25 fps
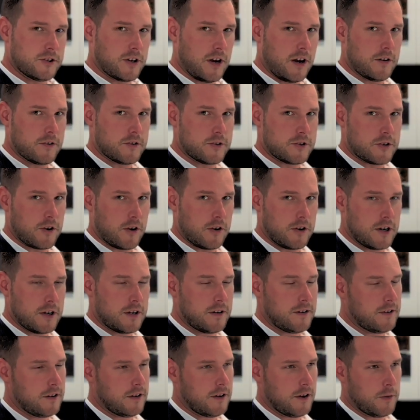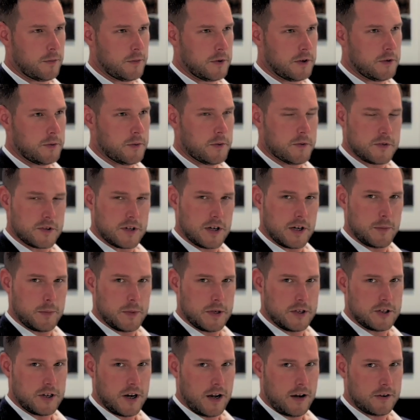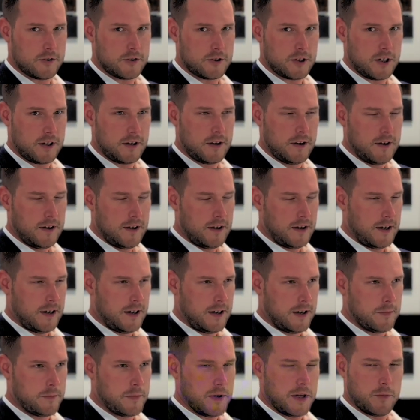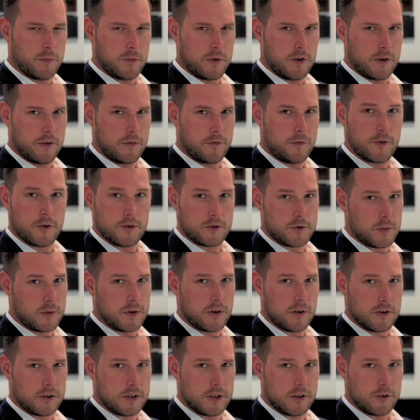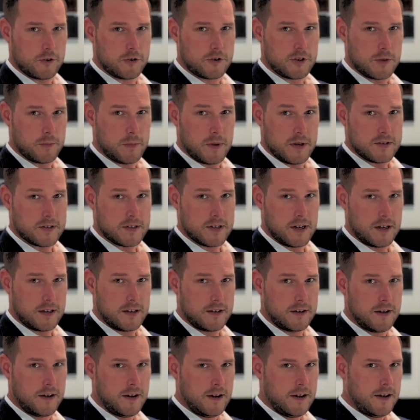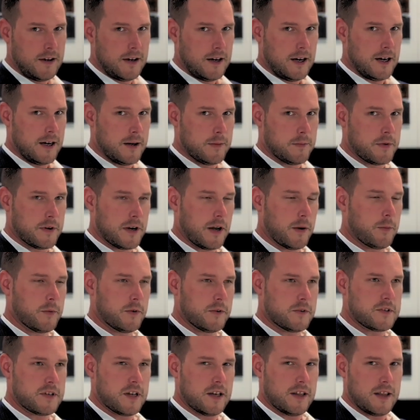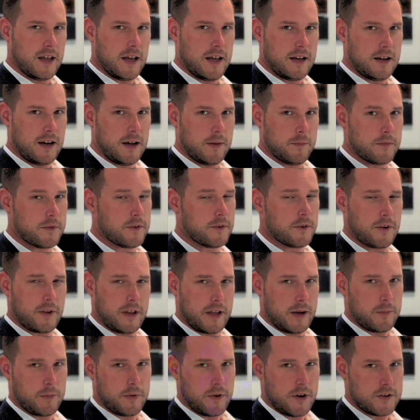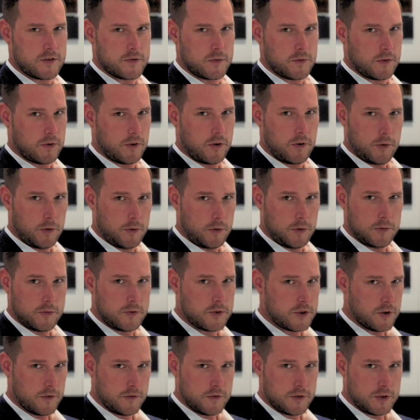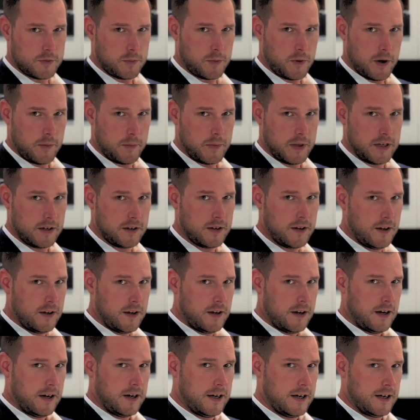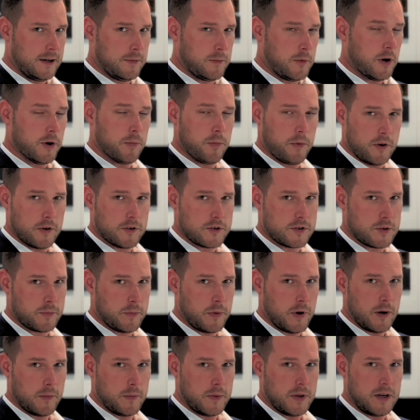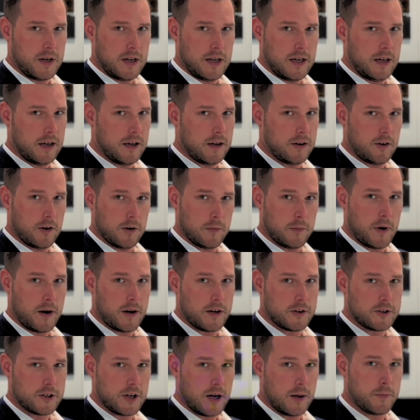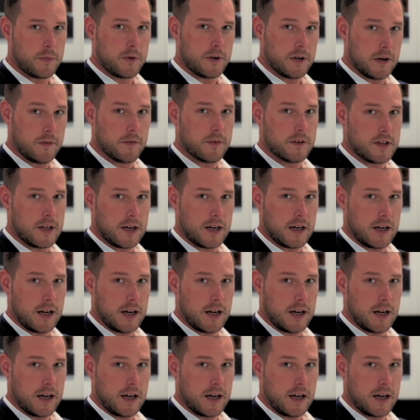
challenge started, we knew it was going to be challenging, being one of the first one our dealership has done. But I will say that I'm thoroughly impressed with our whole service department, our parts department, and our body shop putting everything